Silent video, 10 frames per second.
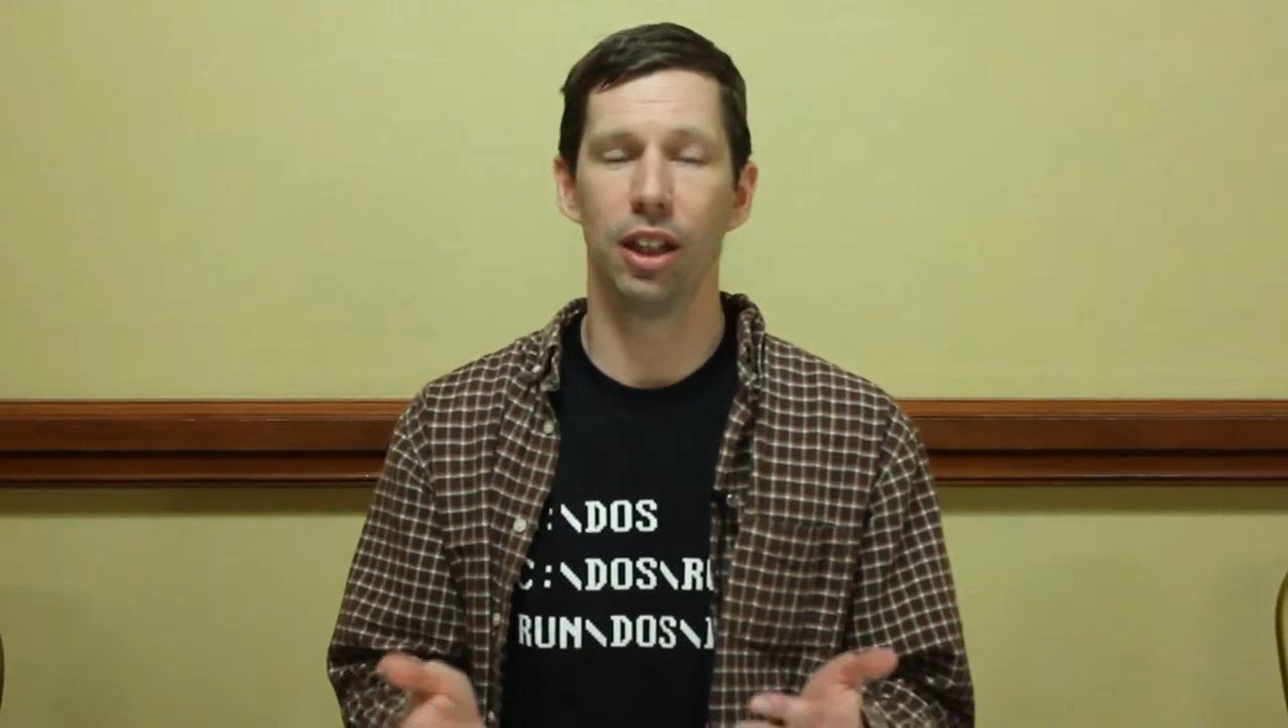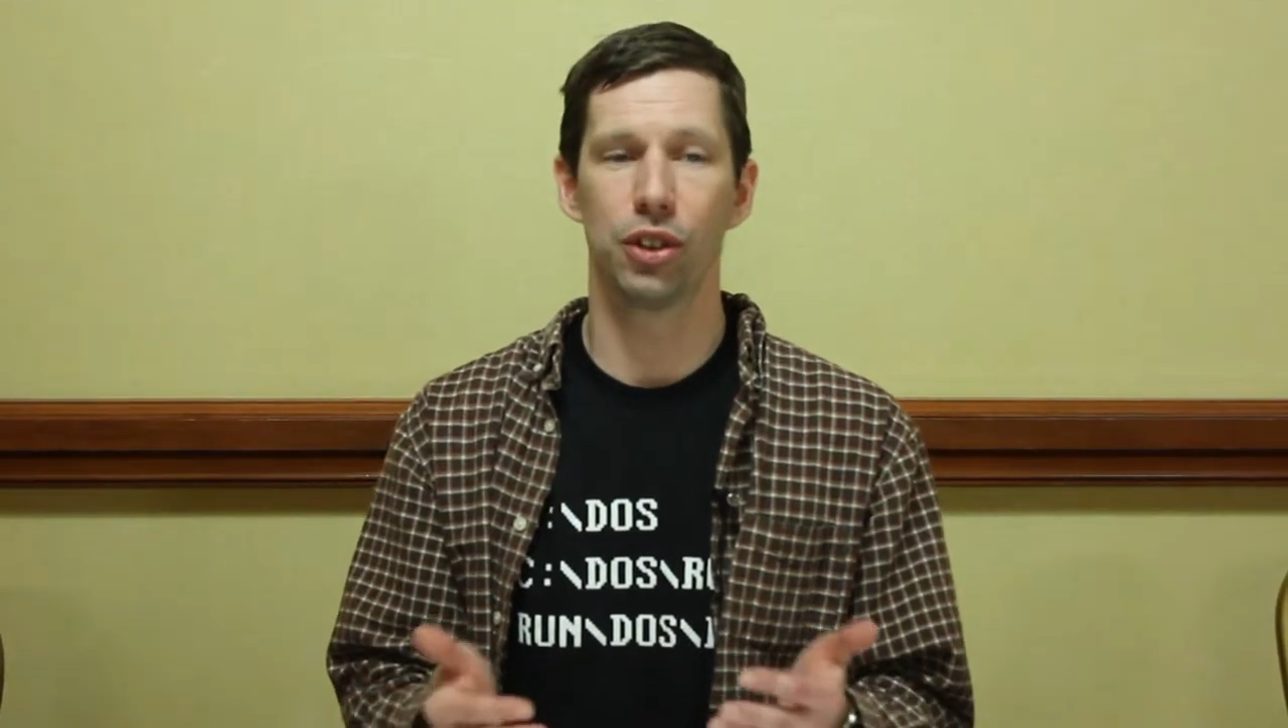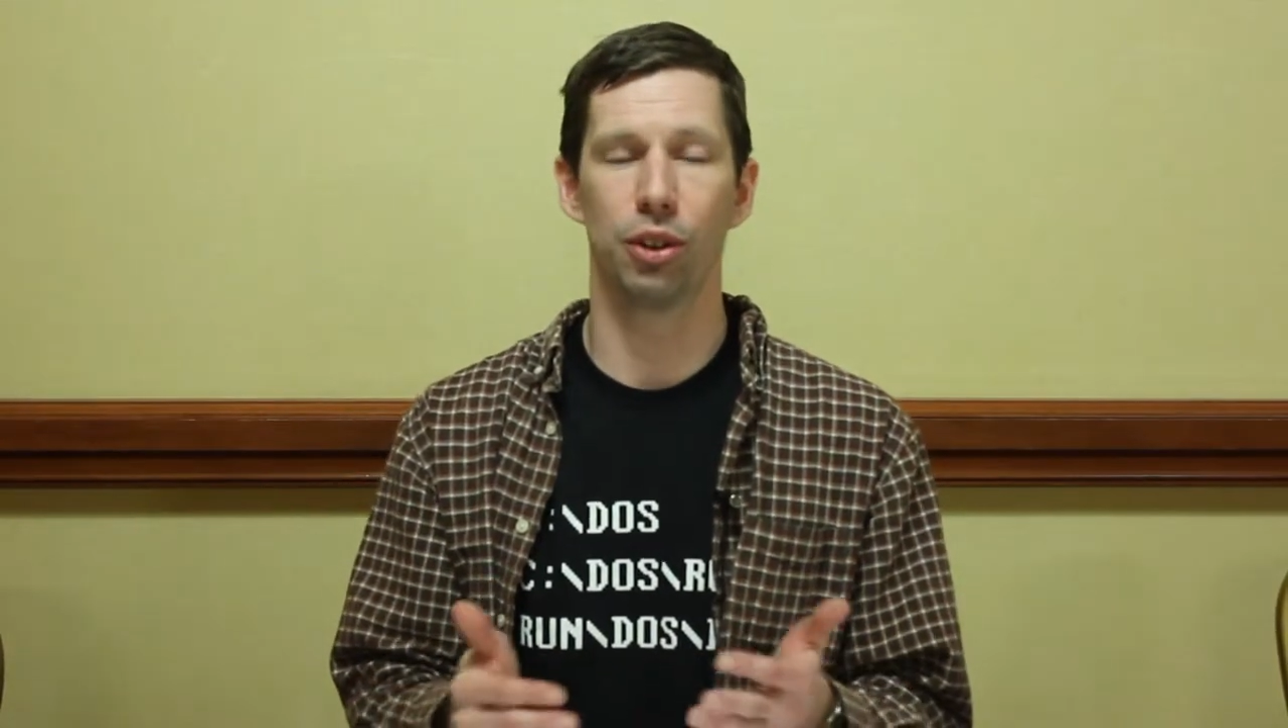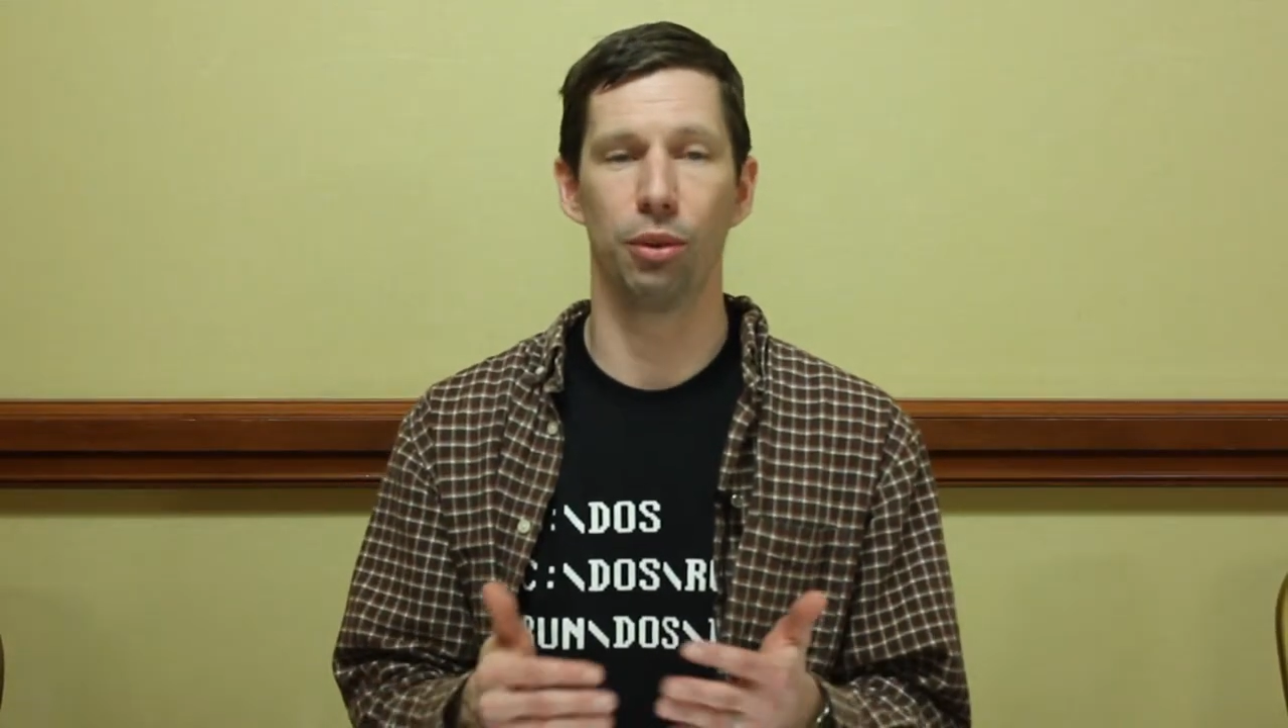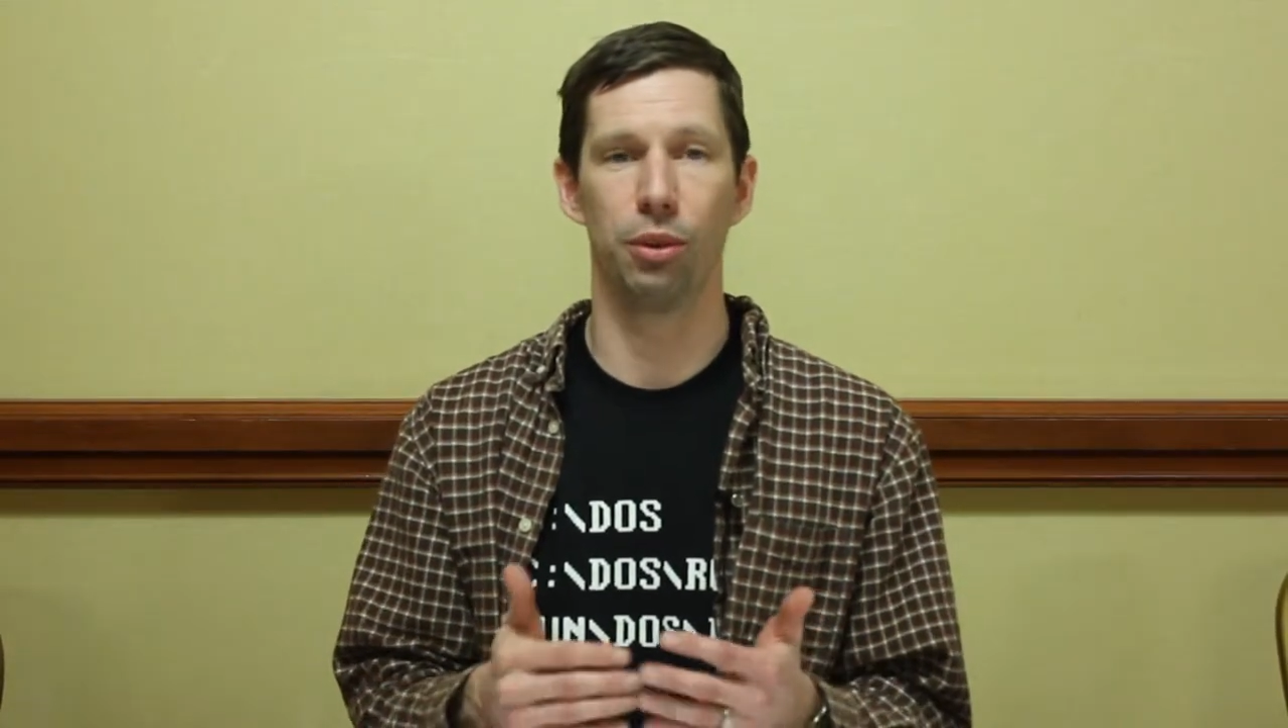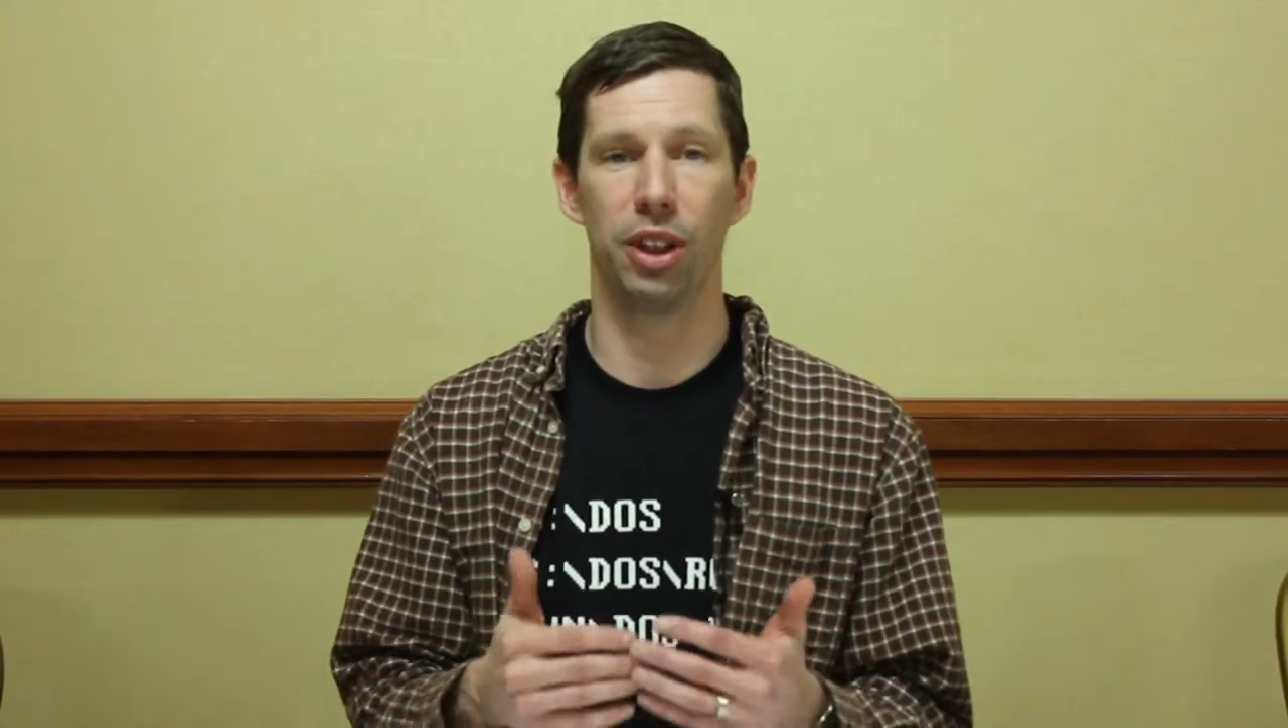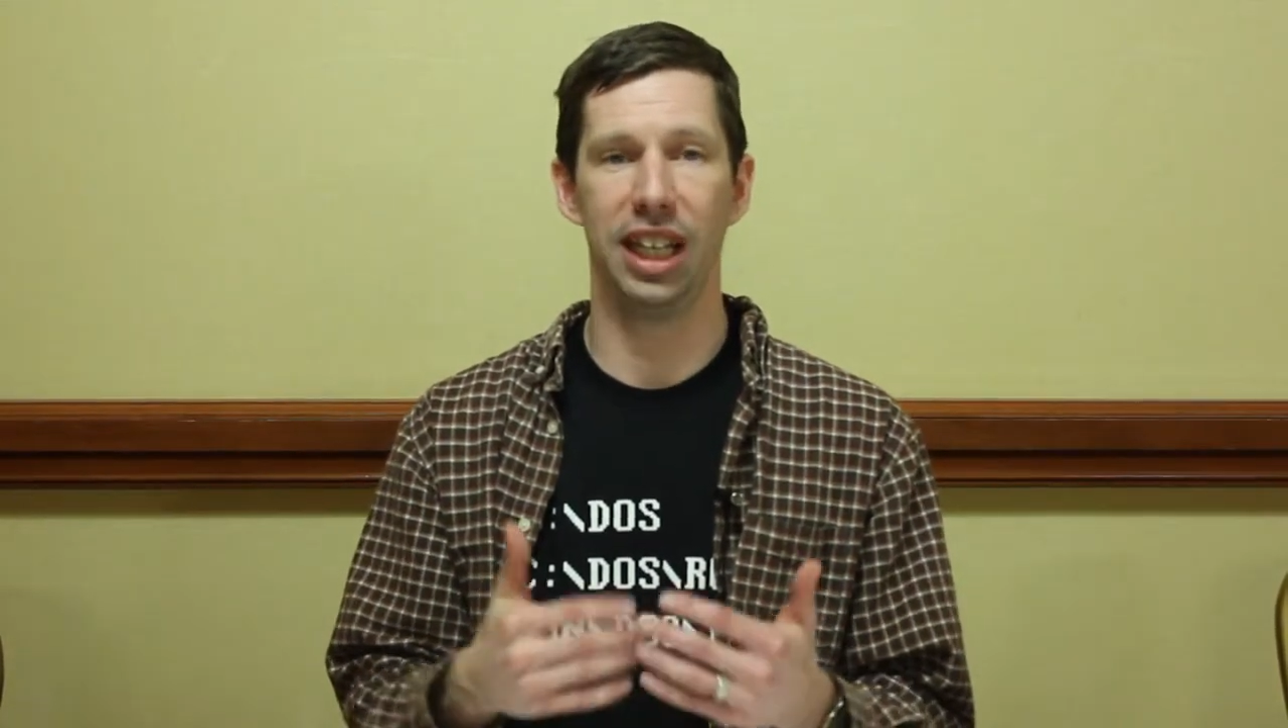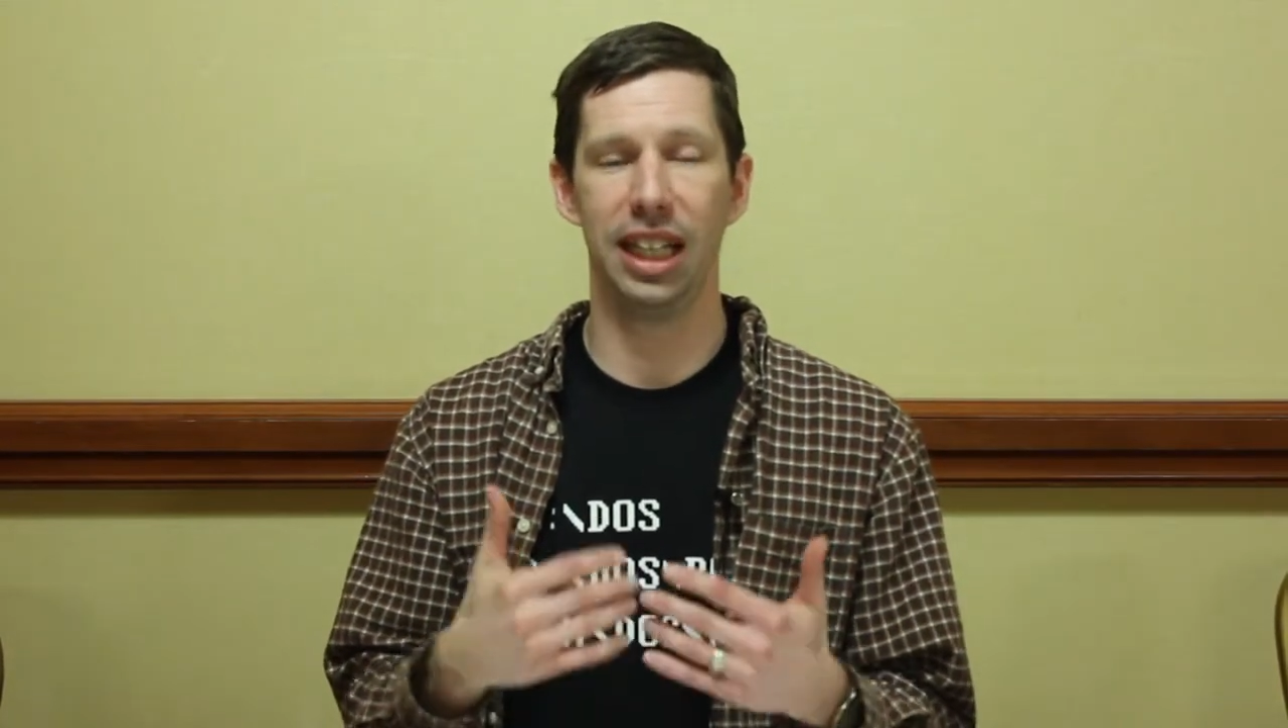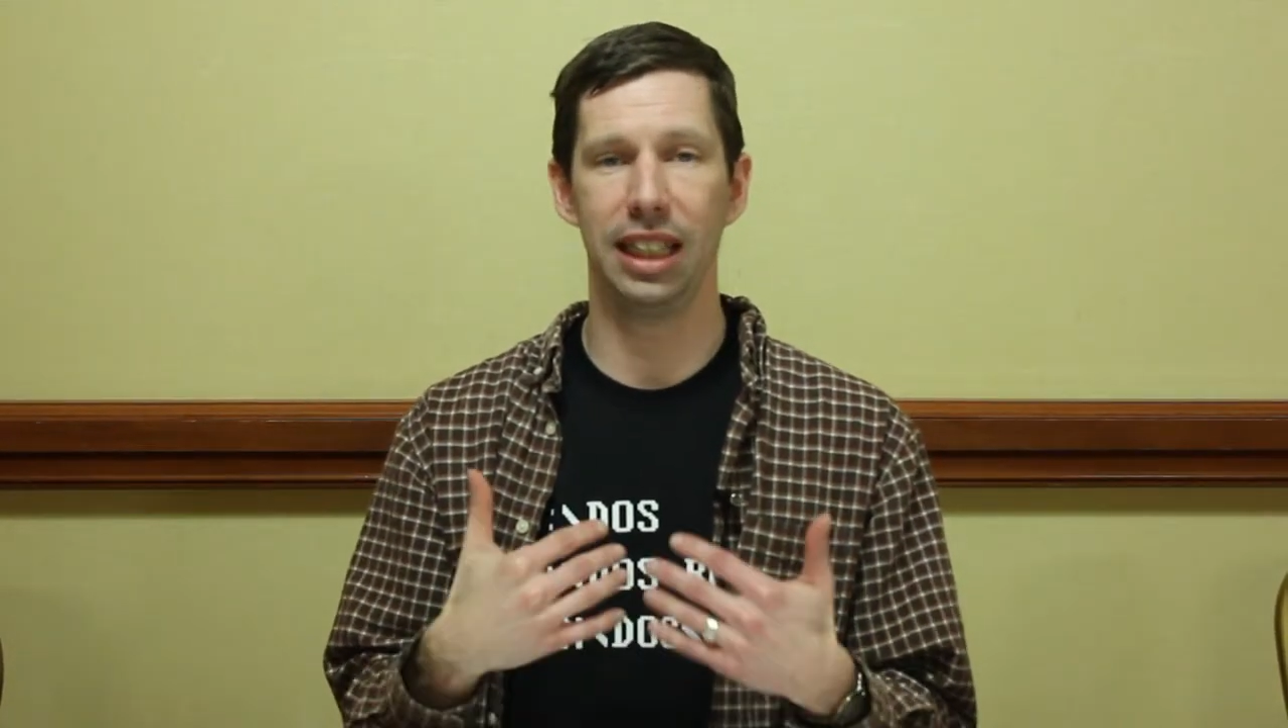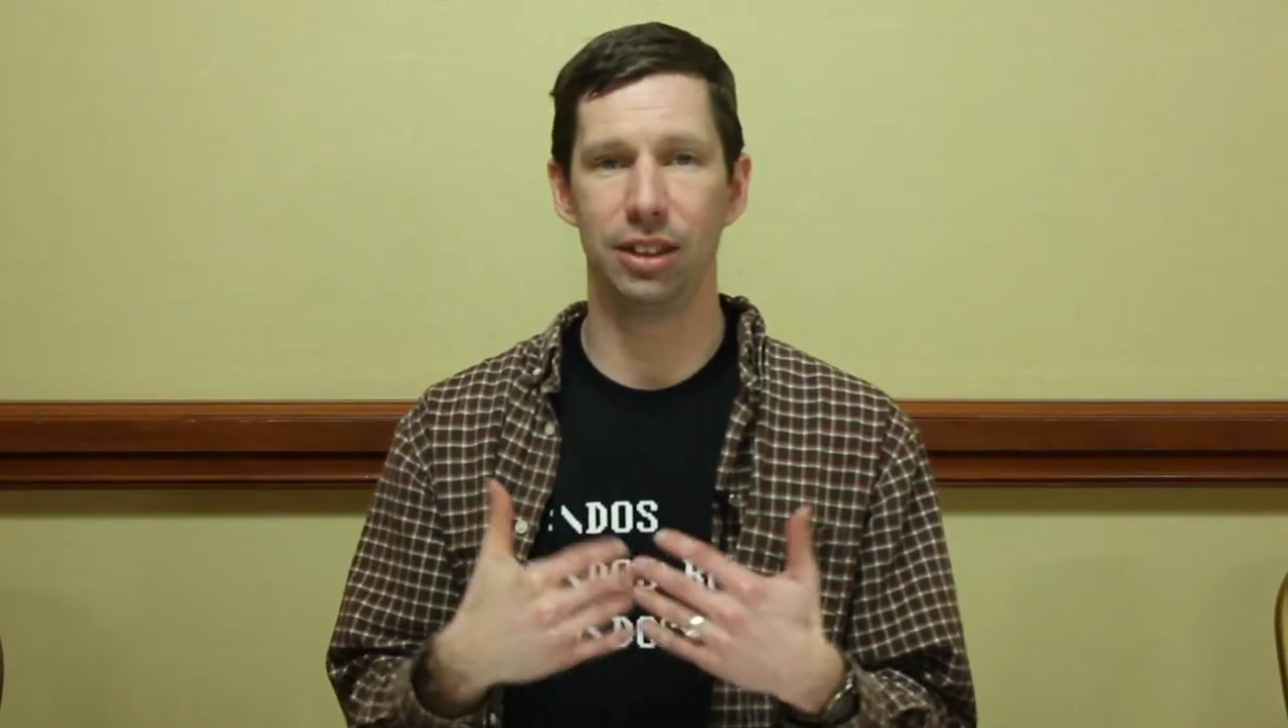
so they